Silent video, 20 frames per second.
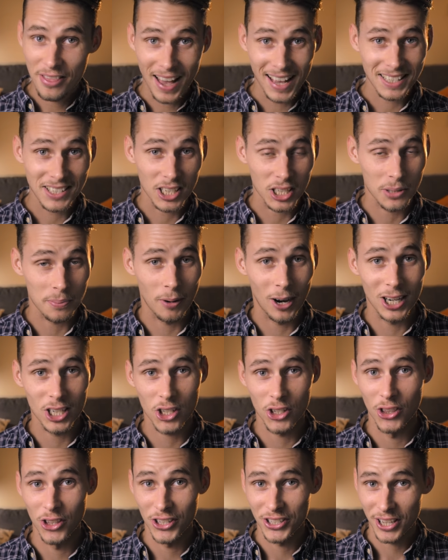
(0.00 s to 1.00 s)
That
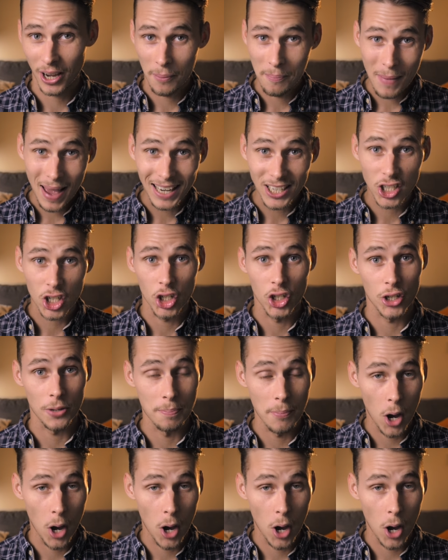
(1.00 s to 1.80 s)
expression that I mentioned a